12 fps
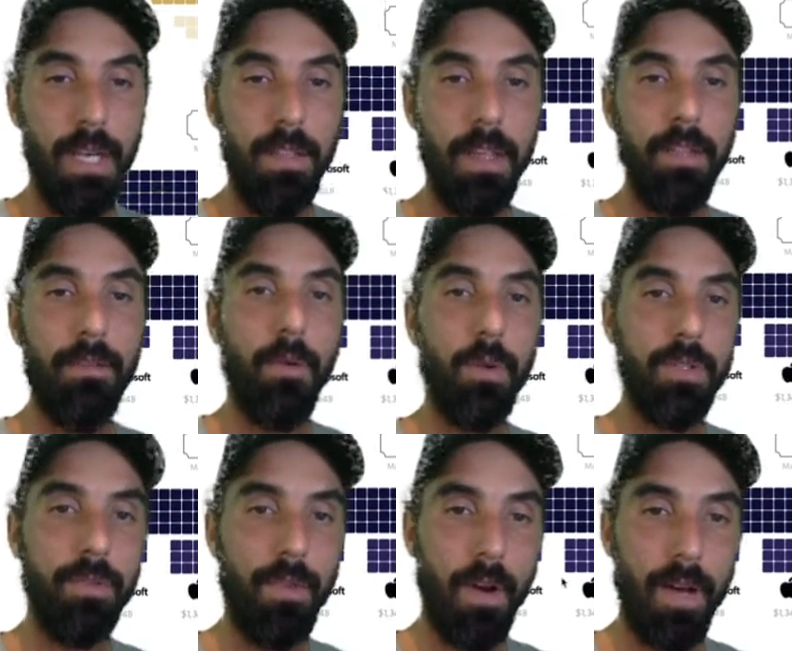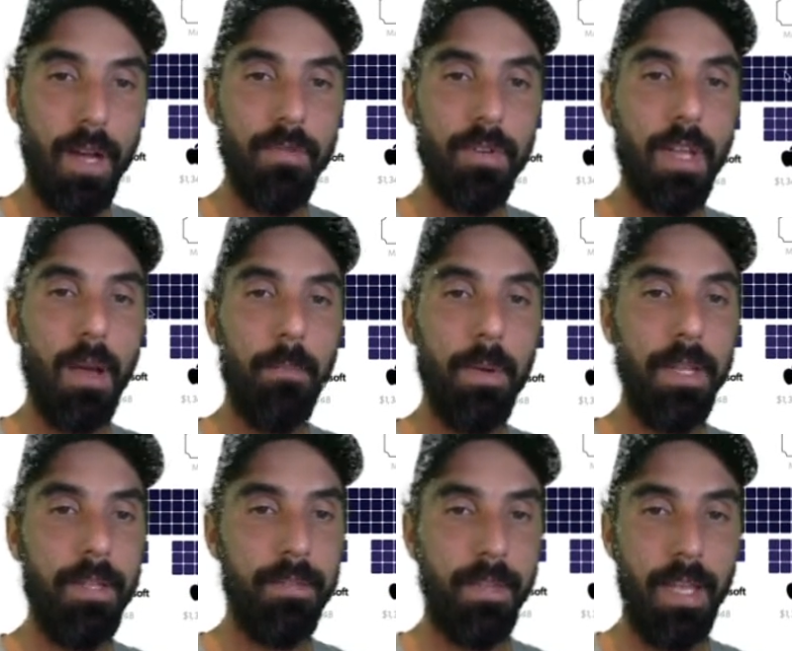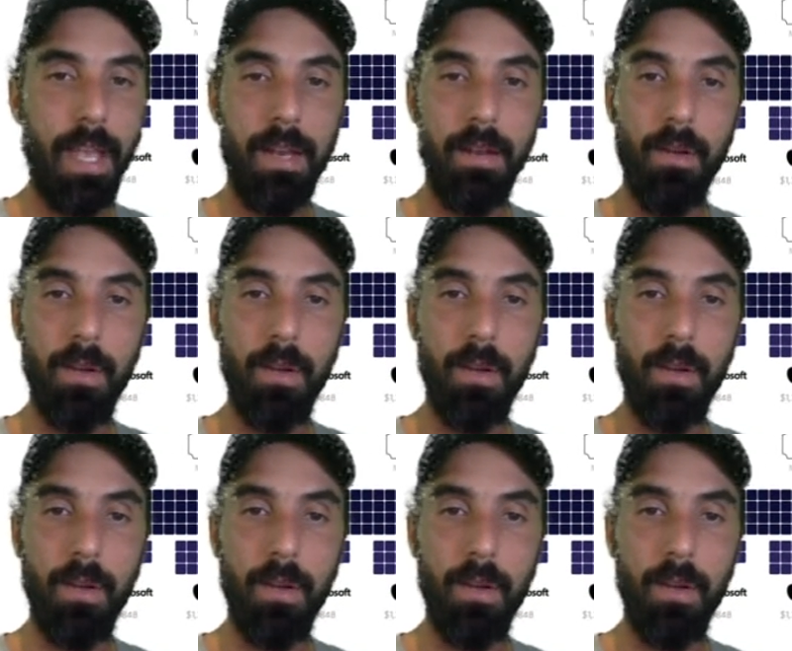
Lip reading: Then the Fortune 500 companies, again,